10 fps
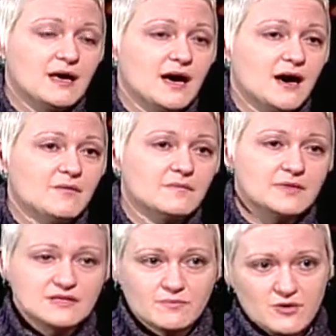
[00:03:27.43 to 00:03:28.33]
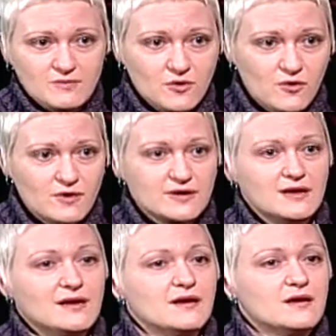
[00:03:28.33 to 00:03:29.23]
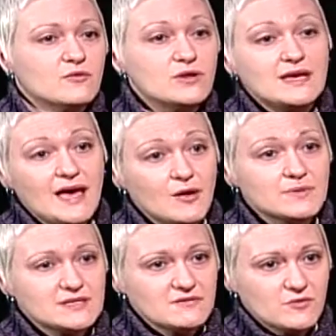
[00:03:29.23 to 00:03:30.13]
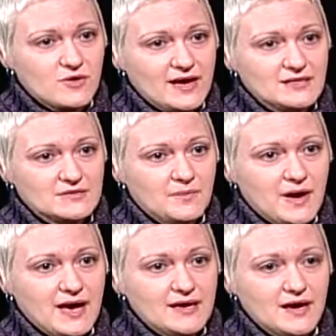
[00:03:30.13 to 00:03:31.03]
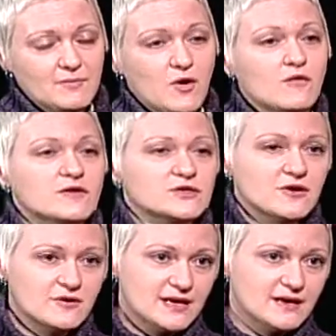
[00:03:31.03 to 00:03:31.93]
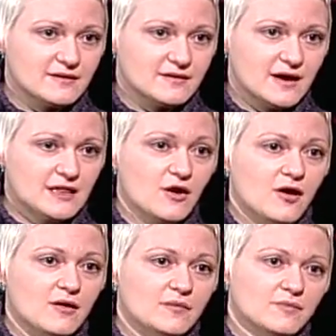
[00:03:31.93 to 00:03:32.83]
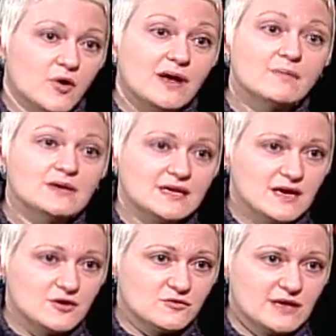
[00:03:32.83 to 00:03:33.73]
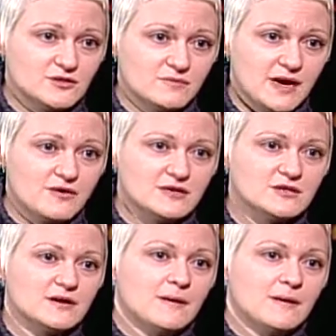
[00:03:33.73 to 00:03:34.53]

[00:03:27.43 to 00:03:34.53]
The Supreme Court really helped civil rights by overturning a law prohibiting interracial marriage.